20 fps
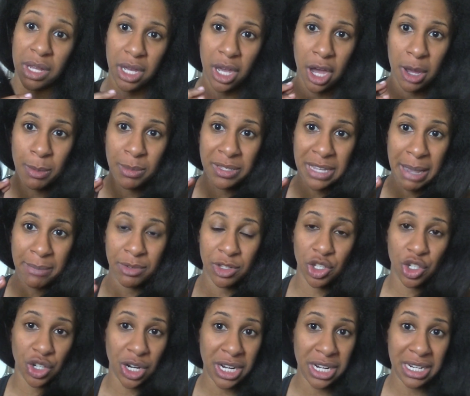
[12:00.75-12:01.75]
it comes time to
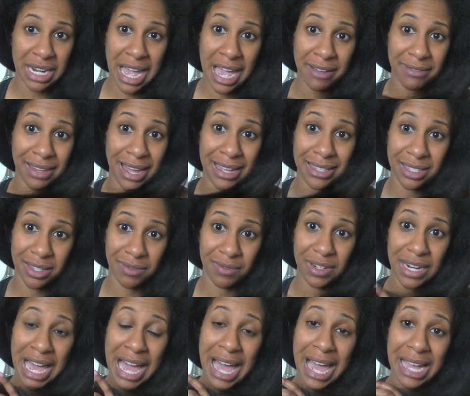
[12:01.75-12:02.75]
straighten, I have lots of
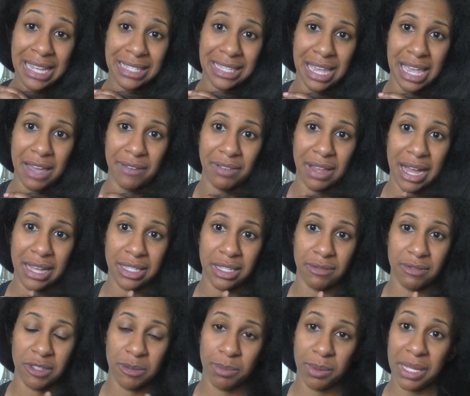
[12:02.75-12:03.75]
knots, I have lots
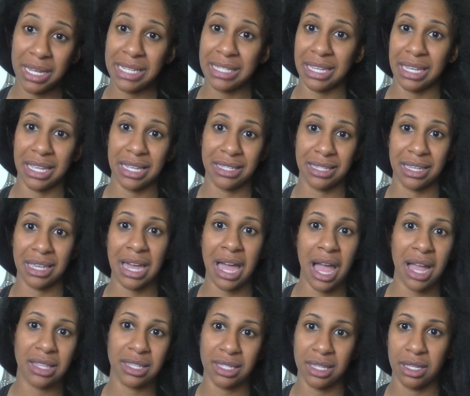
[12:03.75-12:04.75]
of splits. Like, it's a
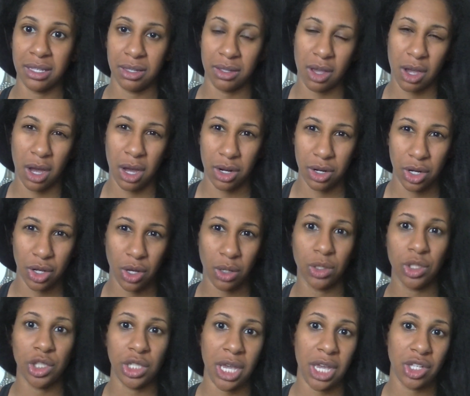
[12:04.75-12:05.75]
constant uh,
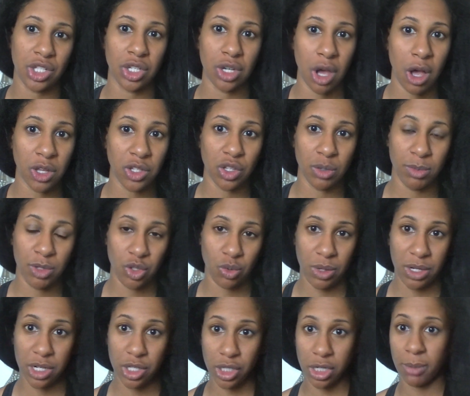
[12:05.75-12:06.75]
negotiation also
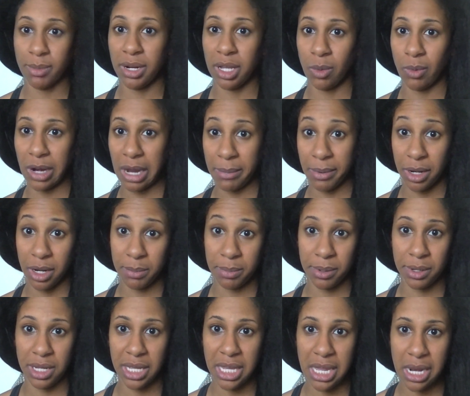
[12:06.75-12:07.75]
between determining when I'm going to
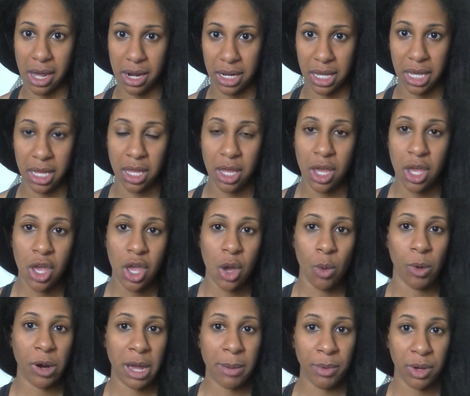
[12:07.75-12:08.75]
put heat on it,
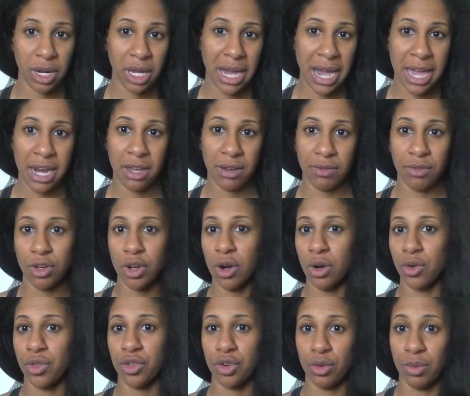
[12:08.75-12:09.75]
when I'm going to kind of
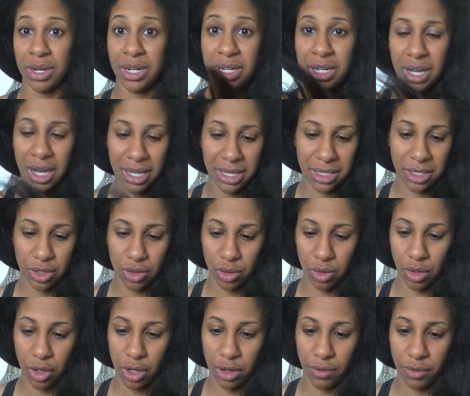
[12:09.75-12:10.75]
go through and dust or
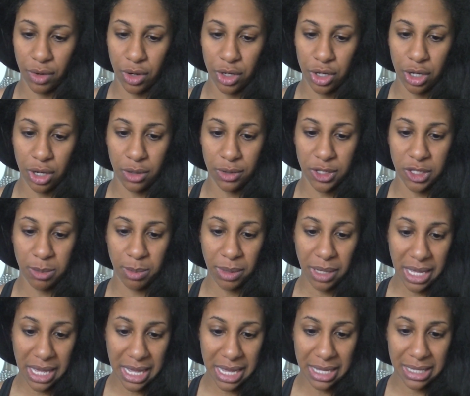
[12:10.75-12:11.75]
look for, you know,
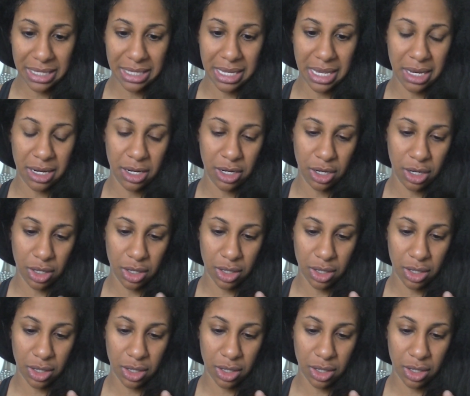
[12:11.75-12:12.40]
splits, and